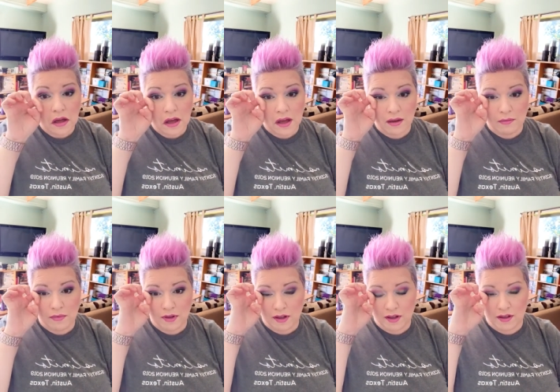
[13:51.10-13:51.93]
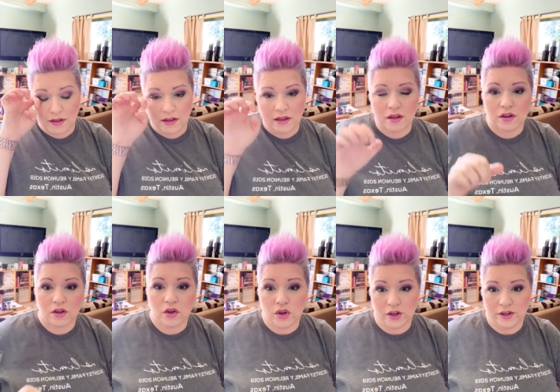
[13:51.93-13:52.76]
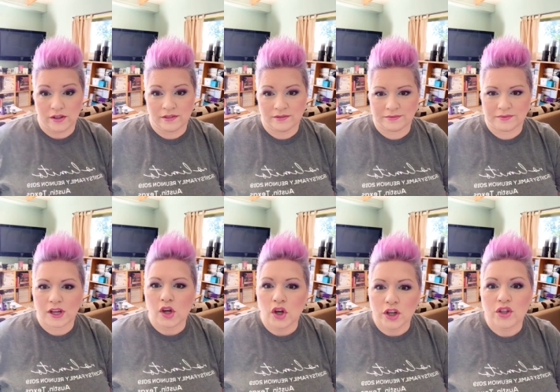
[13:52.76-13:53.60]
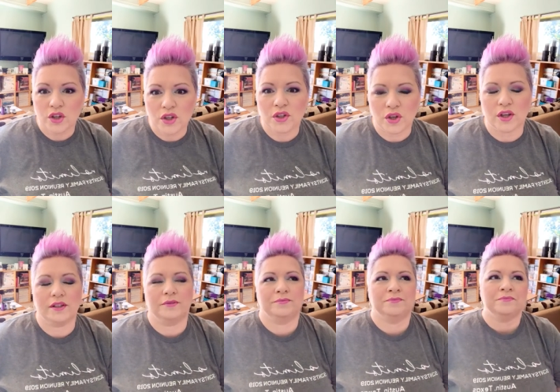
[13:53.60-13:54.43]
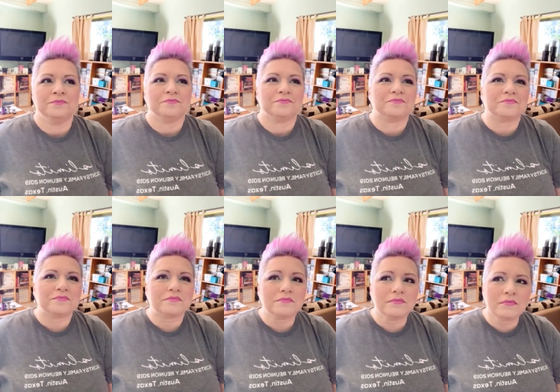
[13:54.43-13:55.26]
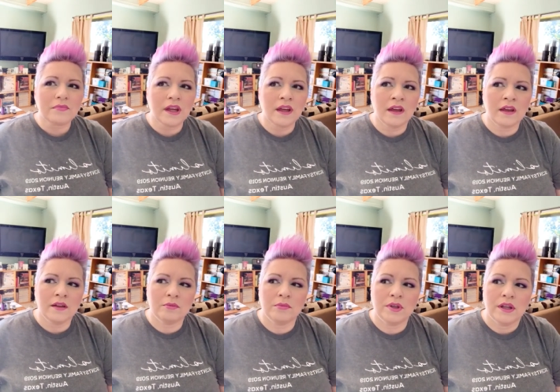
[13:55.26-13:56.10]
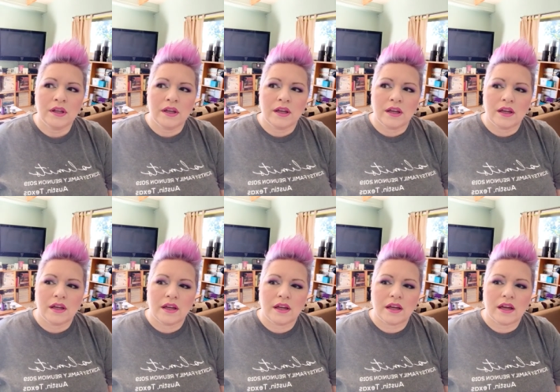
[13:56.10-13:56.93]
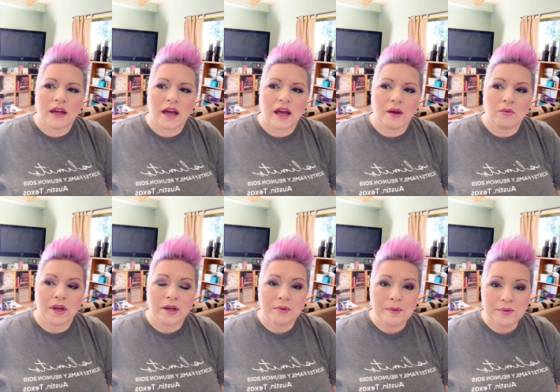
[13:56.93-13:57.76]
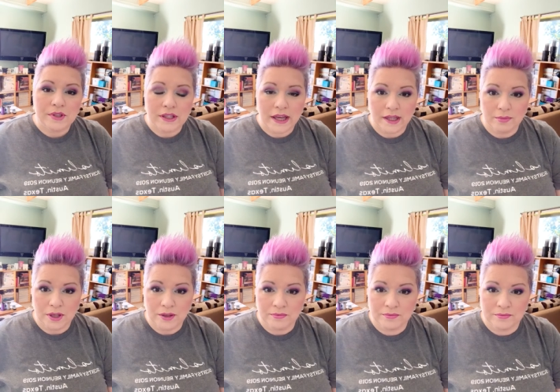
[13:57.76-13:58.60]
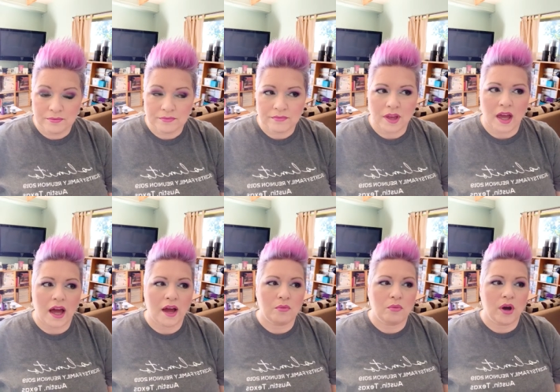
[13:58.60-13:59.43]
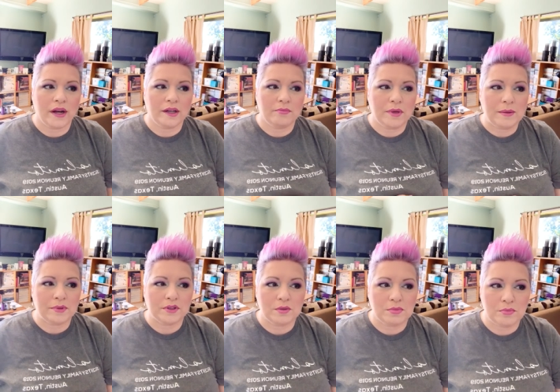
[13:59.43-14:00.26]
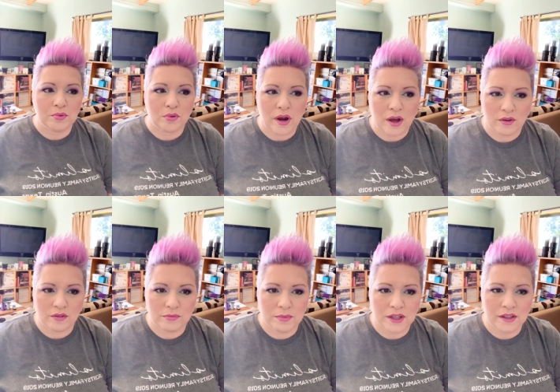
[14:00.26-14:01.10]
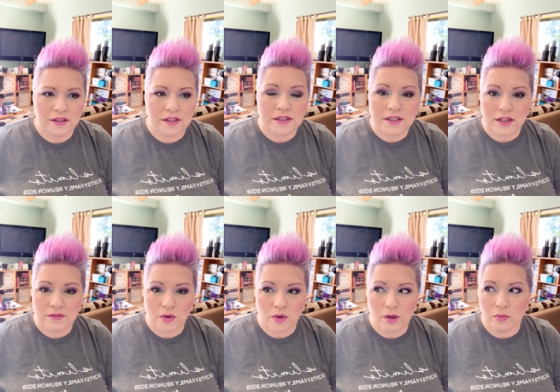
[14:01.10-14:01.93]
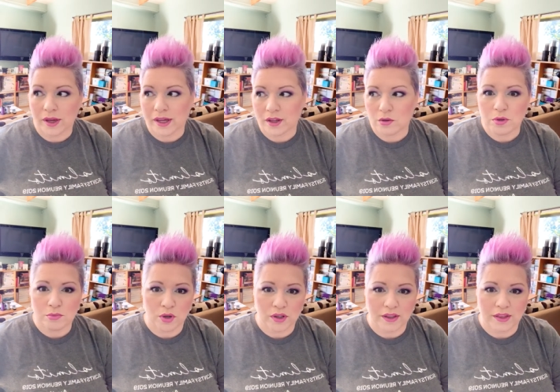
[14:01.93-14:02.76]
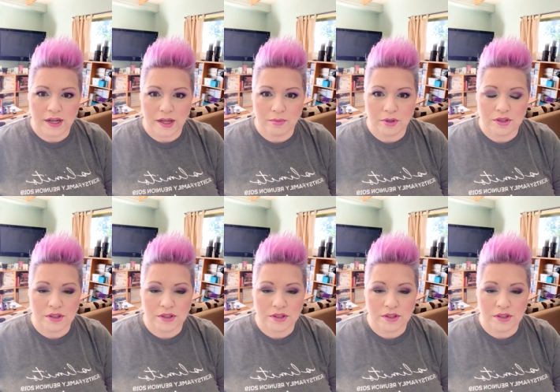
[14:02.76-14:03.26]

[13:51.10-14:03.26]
Um, good. Good, good, good. Um, I wanted people to like me. I wanted people to be proud of me instead of going, why can't you be more like the neighbors?